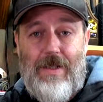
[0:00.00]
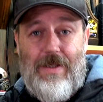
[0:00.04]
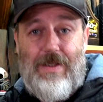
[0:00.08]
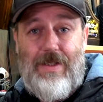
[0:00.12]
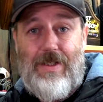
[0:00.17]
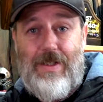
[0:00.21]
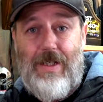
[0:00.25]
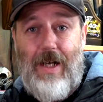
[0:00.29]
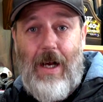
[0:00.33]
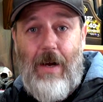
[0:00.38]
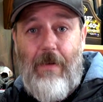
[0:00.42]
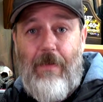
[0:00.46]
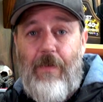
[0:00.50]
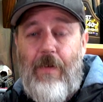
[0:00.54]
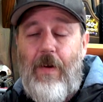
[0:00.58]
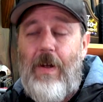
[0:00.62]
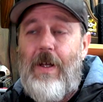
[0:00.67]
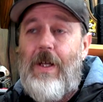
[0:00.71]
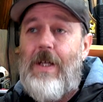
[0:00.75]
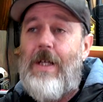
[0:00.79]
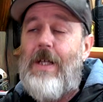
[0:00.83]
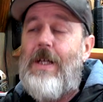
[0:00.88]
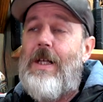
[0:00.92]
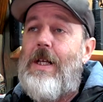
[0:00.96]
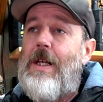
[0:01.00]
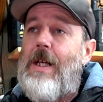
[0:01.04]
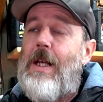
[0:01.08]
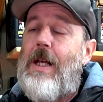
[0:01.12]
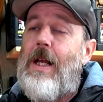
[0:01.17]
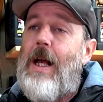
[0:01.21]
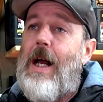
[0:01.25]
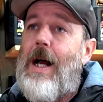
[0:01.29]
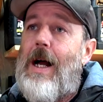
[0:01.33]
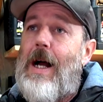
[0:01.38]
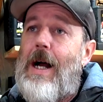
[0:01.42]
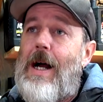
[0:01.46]
stuff.
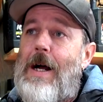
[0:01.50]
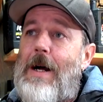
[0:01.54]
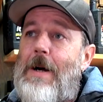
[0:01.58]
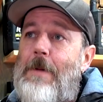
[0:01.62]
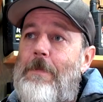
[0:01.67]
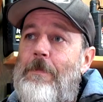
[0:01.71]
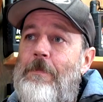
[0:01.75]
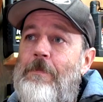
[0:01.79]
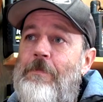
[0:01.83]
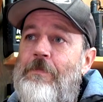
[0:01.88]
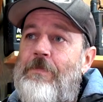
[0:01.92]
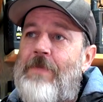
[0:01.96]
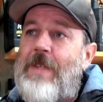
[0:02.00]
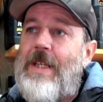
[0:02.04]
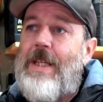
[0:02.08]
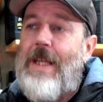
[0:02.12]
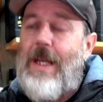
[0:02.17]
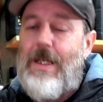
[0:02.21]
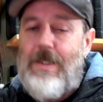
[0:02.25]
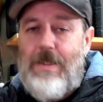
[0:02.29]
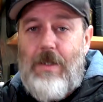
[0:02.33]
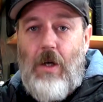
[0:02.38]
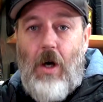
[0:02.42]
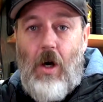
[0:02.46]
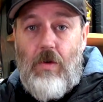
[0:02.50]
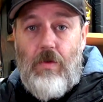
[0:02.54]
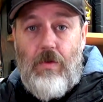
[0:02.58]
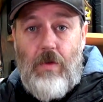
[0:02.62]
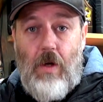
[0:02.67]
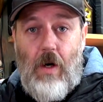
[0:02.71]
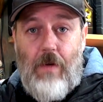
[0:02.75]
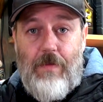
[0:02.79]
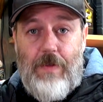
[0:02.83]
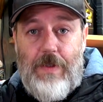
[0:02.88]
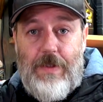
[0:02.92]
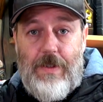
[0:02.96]
Yes,
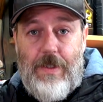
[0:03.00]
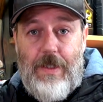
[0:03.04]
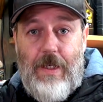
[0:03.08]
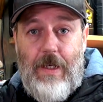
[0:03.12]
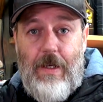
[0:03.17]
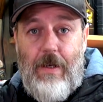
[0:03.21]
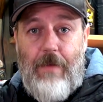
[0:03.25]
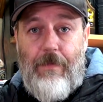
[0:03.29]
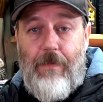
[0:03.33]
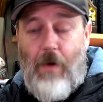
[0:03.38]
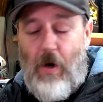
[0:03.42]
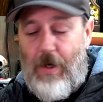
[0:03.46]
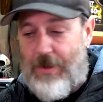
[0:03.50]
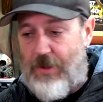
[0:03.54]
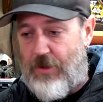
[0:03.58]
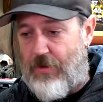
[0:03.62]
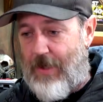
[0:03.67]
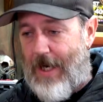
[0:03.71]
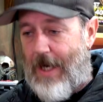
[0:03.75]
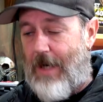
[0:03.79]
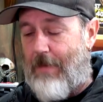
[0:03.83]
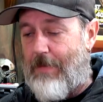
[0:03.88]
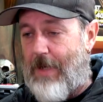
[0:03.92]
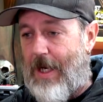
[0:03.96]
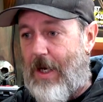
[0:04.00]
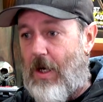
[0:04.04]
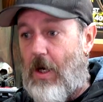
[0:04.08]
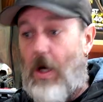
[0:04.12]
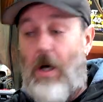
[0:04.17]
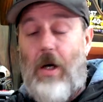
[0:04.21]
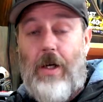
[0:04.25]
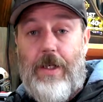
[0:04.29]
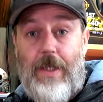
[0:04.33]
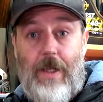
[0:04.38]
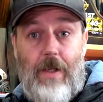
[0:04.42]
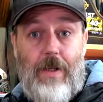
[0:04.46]
obviously if I straight up go,
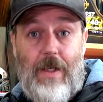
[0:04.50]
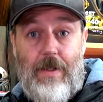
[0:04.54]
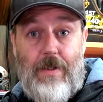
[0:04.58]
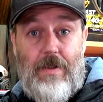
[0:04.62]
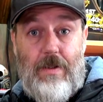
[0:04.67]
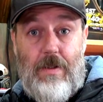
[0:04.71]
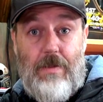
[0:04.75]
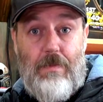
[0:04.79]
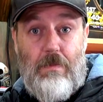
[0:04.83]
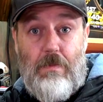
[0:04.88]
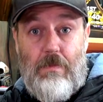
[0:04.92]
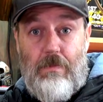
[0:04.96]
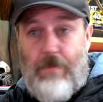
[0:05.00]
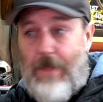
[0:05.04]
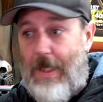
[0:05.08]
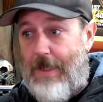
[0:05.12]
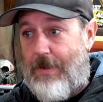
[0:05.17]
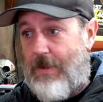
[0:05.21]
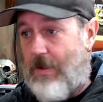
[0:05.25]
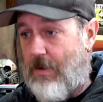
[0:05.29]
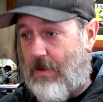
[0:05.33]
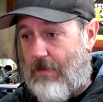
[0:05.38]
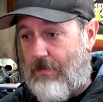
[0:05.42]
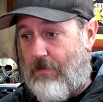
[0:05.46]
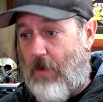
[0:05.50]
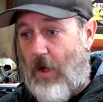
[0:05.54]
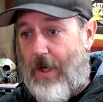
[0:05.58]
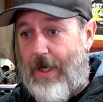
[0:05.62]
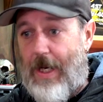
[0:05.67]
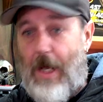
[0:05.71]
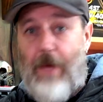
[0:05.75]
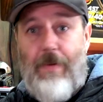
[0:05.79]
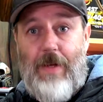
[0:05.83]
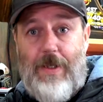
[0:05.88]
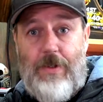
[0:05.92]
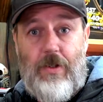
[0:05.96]
oh yeah, I
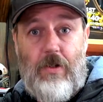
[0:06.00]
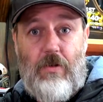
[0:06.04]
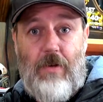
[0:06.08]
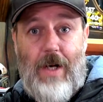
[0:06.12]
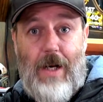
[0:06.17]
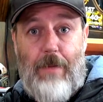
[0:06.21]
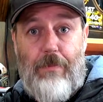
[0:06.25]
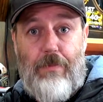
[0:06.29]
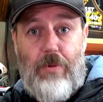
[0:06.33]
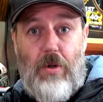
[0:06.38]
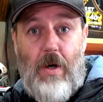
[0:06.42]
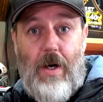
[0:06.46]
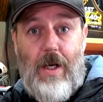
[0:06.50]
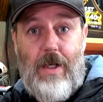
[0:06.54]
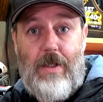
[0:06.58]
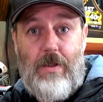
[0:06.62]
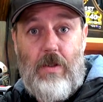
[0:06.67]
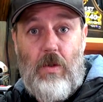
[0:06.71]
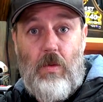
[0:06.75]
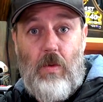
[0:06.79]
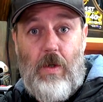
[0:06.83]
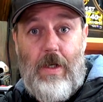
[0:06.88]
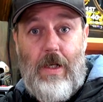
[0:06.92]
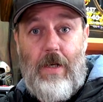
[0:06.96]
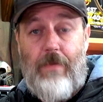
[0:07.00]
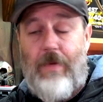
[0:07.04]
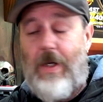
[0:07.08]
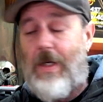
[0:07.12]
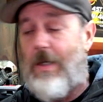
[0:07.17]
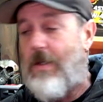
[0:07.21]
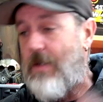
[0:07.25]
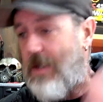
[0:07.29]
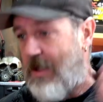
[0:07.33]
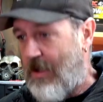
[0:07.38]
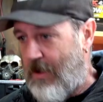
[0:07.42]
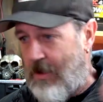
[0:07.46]
know that's a great product or whatever,
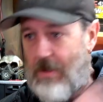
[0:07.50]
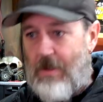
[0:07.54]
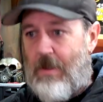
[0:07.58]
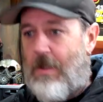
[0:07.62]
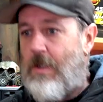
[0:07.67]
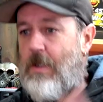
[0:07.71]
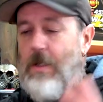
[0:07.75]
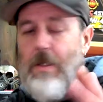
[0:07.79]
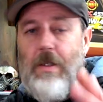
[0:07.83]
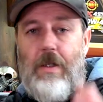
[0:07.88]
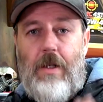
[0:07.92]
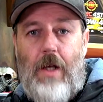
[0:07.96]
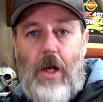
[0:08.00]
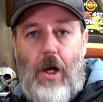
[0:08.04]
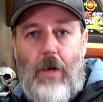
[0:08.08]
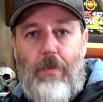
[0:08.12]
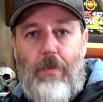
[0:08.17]
no